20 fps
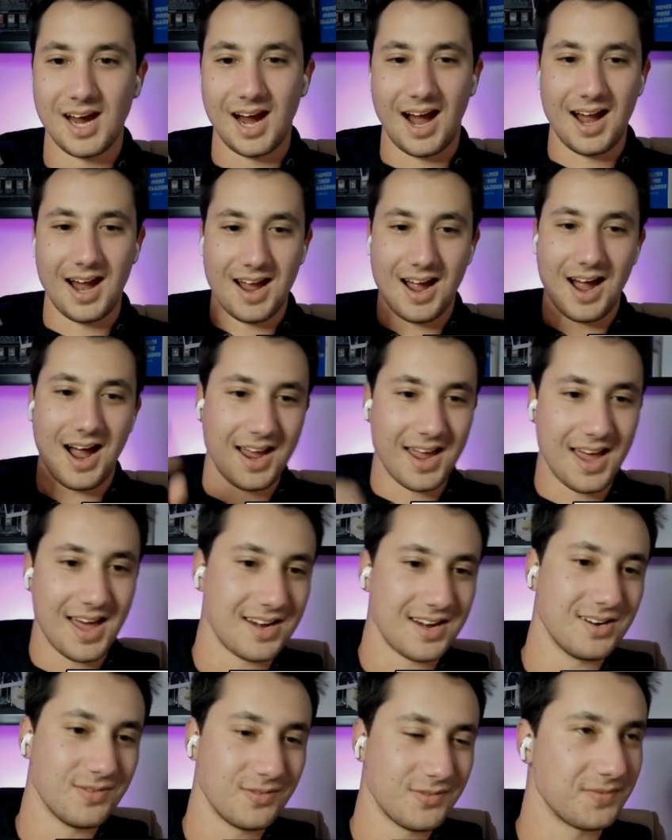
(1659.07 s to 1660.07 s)
I
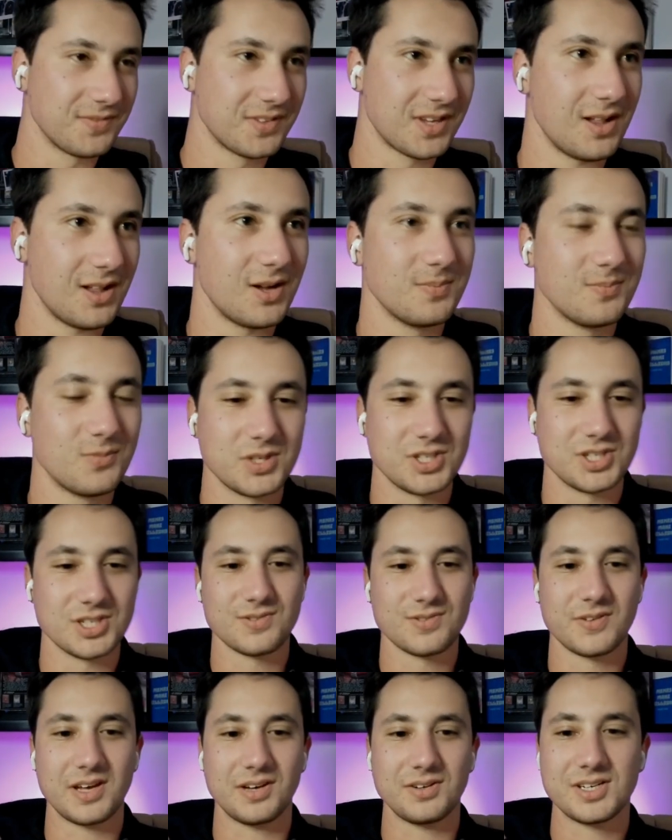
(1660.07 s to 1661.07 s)
added a 5th column, which is
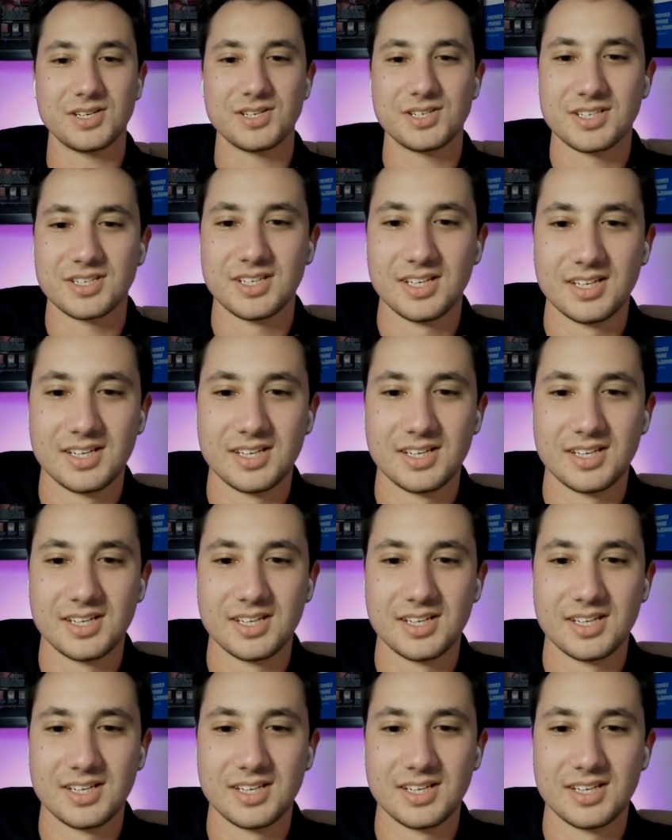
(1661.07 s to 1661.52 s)
failures,